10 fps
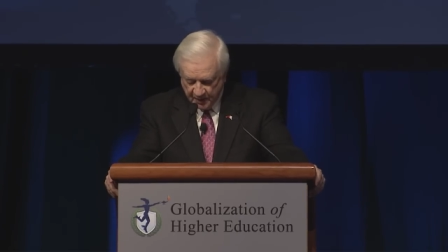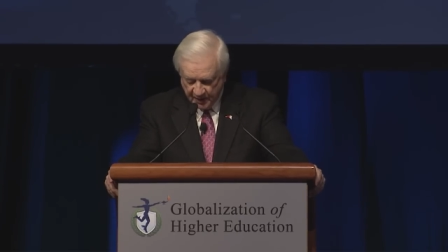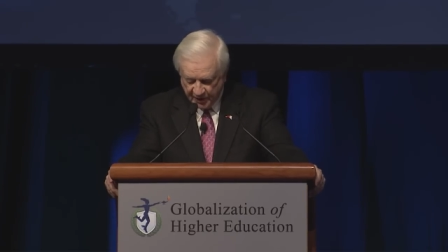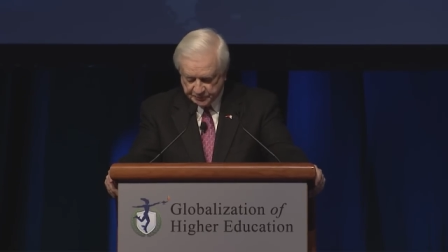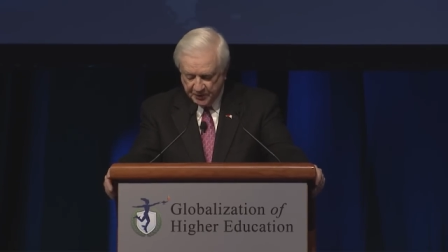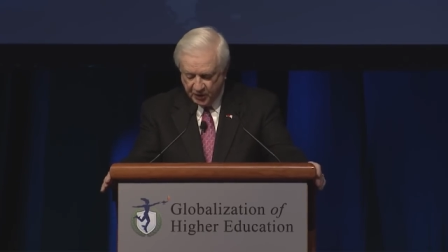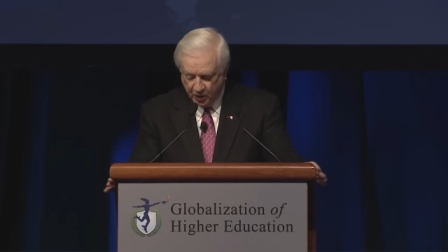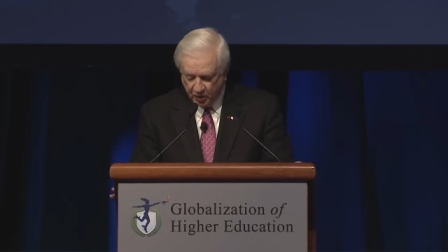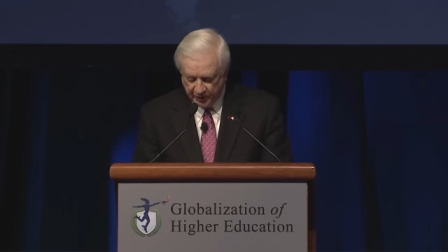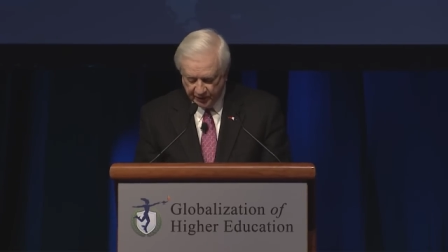has been
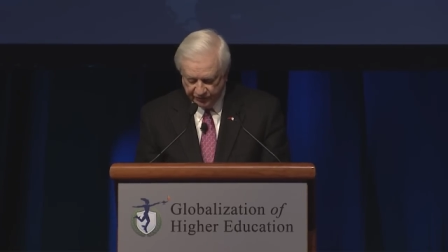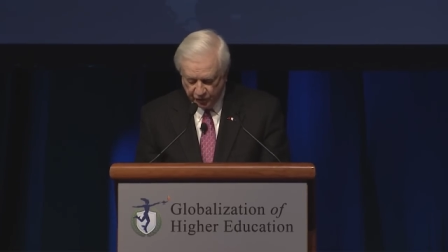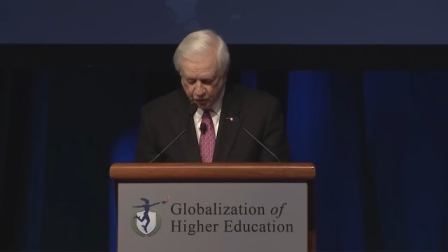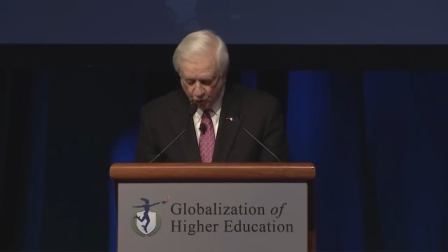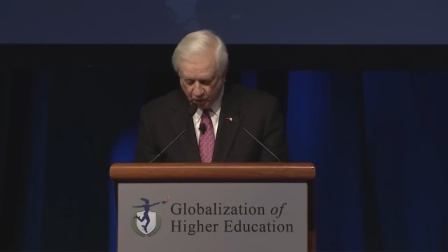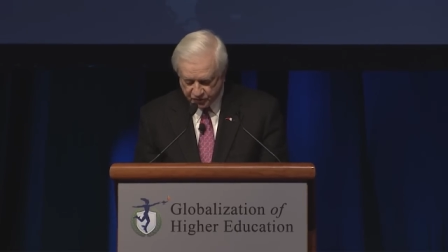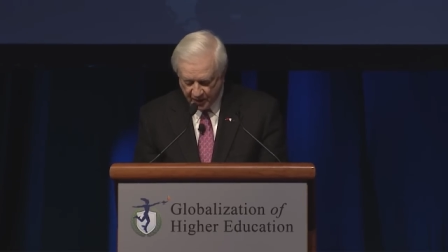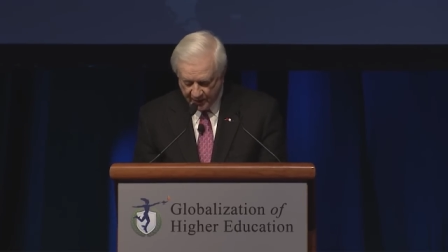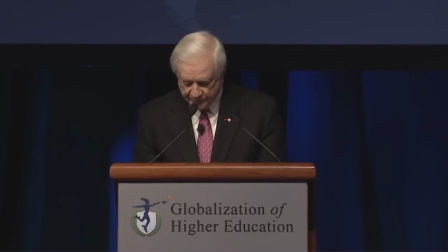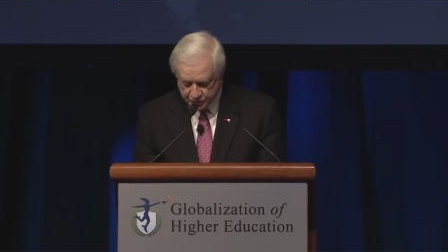heralded in the New York
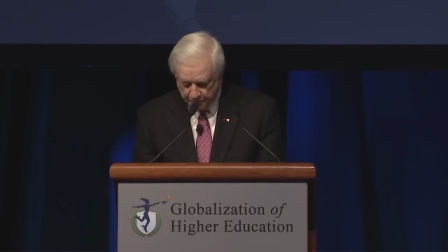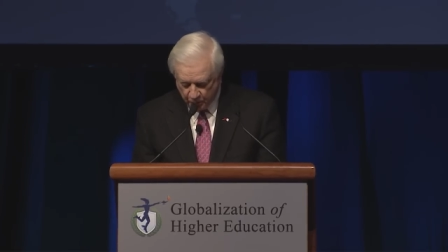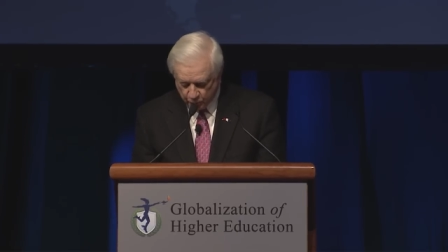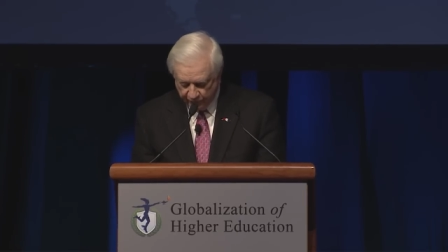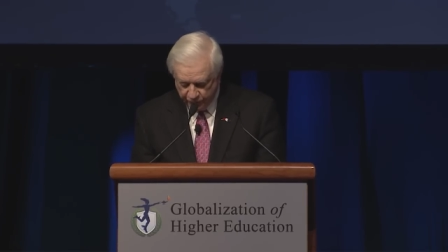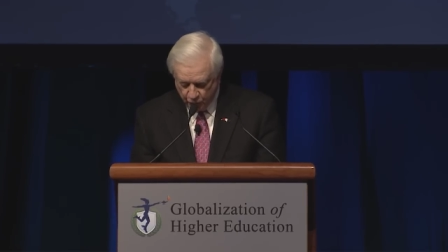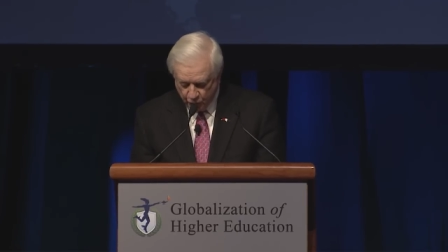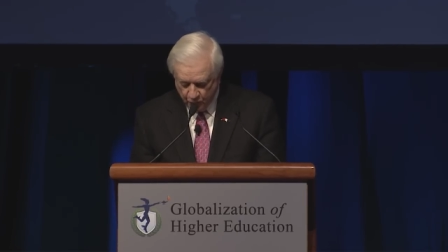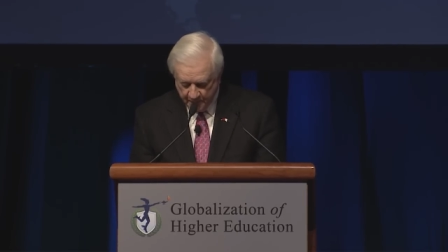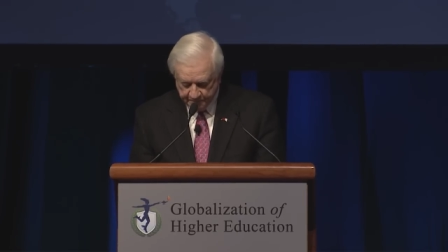Times Book
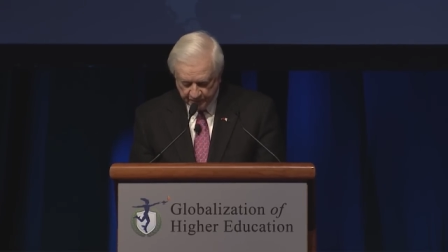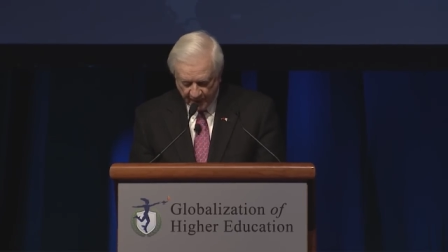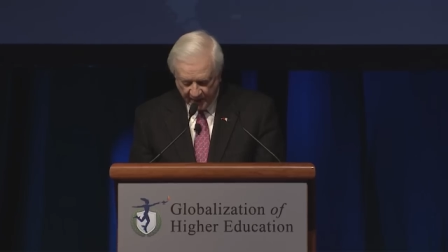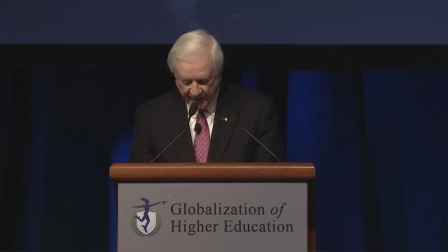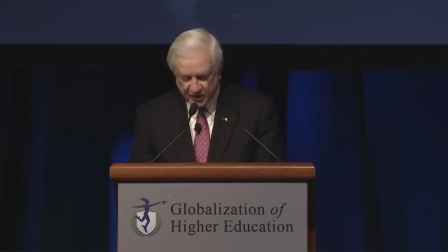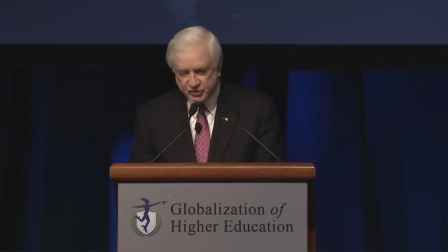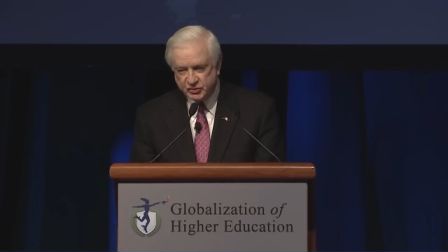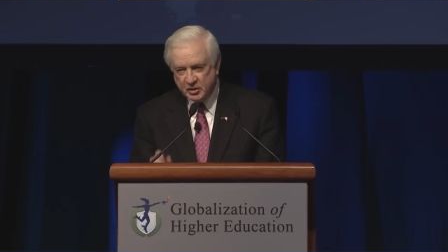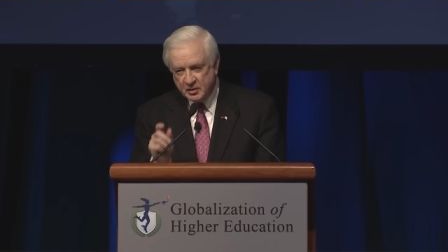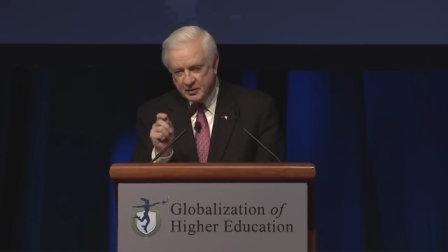Review as
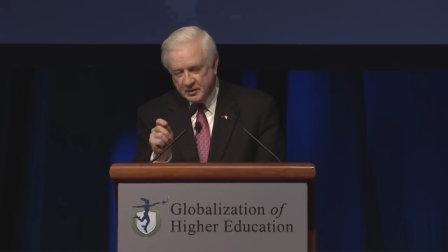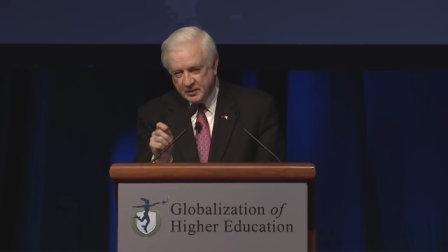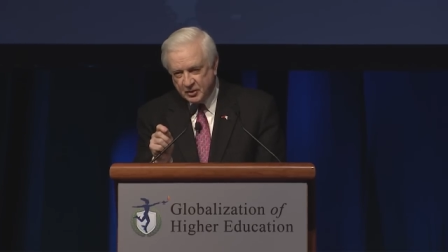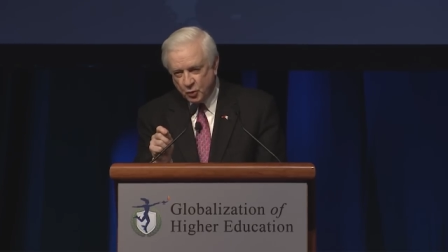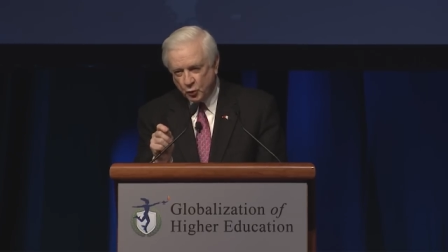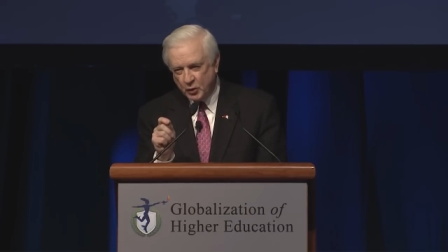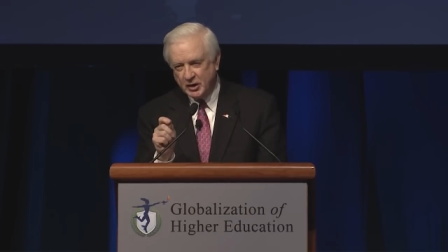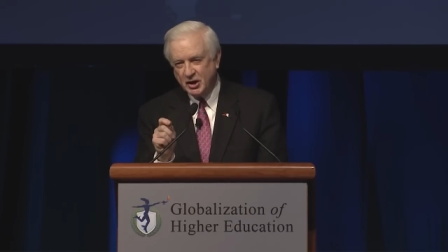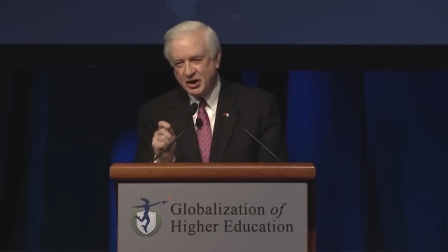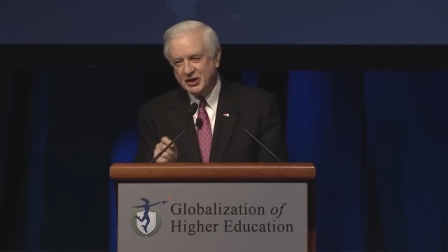
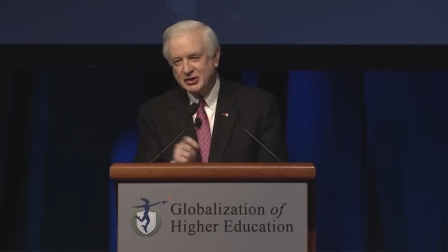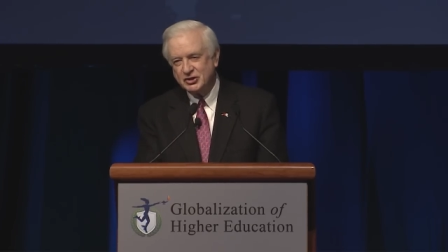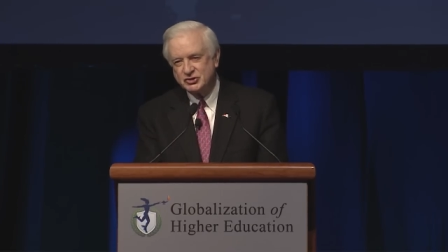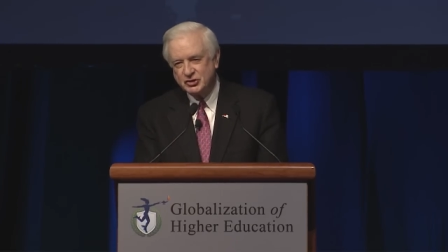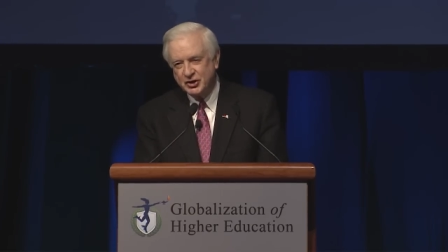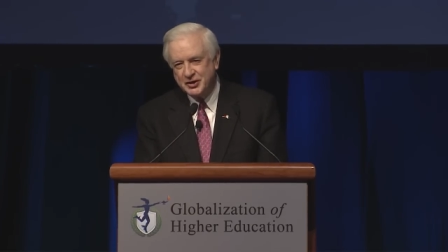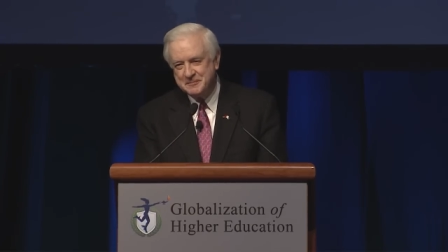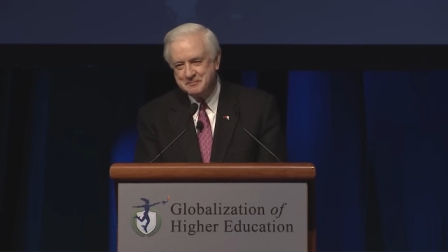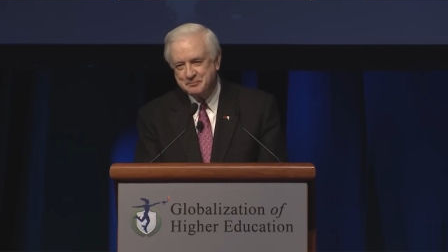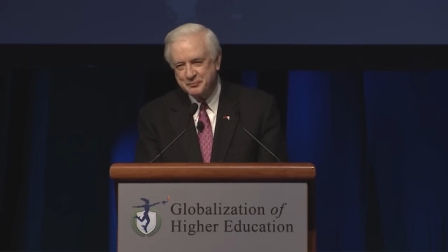relentlessly
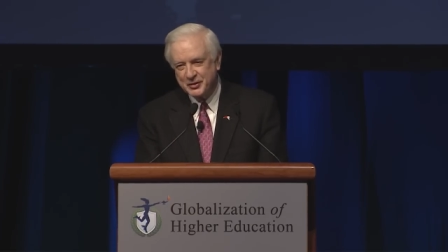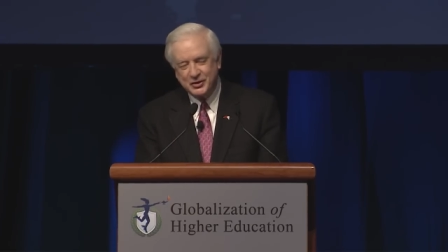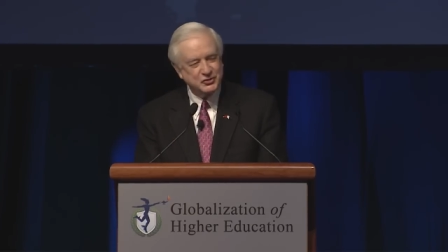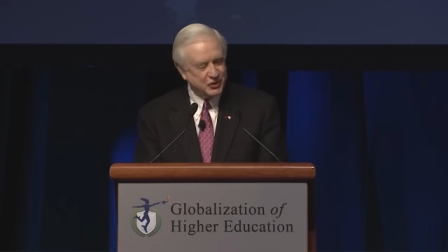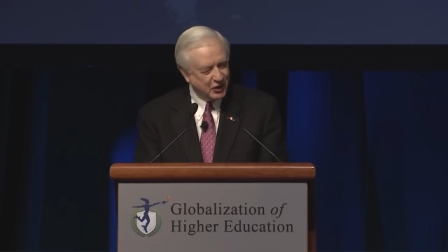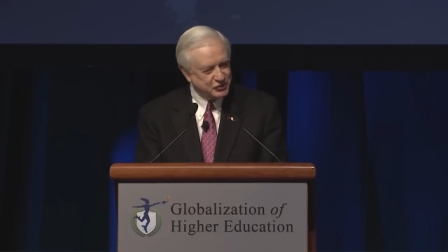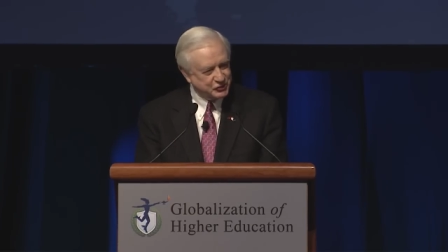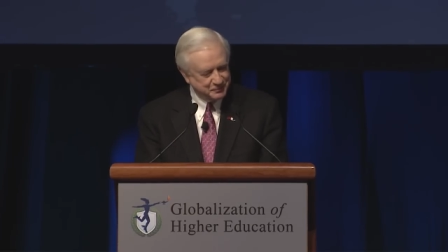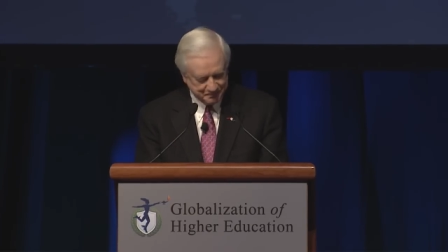intelligent.